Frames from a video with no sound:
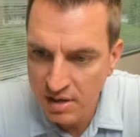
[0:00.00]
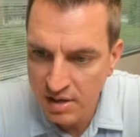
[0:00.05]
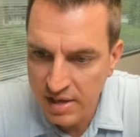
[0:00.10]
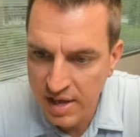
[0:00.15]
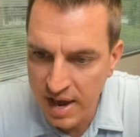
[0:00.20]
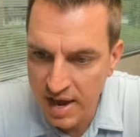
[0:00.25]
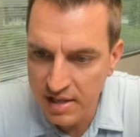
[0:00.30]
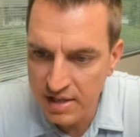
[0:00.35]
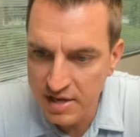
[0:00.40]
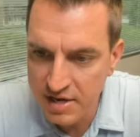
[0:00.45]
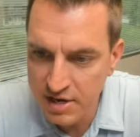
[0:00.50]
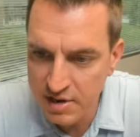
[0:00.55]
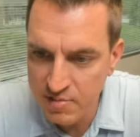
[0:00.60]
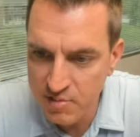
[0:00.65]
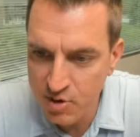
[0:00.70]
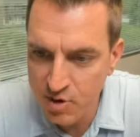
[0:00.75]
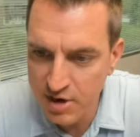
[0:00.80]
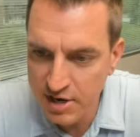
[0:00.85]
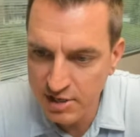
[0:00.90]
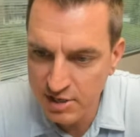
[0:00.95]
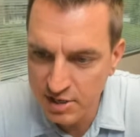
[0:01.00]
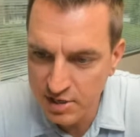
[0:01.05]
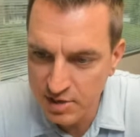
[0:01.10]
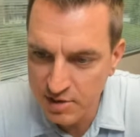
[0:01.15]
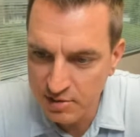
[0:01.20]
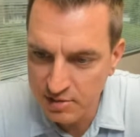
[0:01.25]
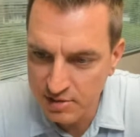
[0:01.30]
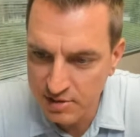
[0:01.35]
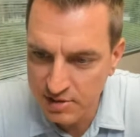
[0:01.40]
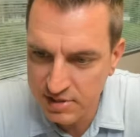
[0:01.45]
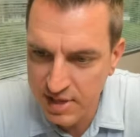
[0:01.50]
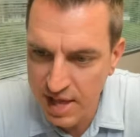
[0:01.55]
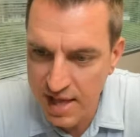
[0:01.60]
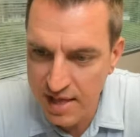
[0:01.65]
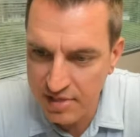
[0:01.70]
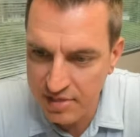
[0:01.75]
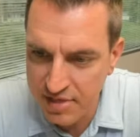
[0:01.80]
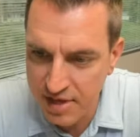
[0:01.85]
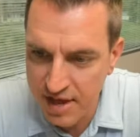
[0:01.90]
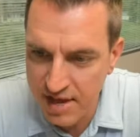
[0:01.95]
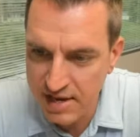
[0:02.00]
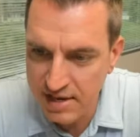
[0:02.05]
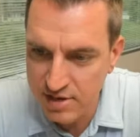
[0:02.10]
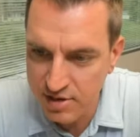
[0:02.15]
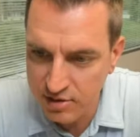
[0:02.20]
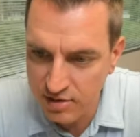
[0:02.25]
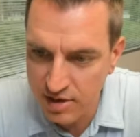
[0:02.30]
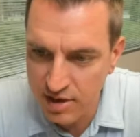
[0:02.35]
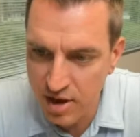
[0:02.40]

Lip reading: Callie, good morning to you. Thank you.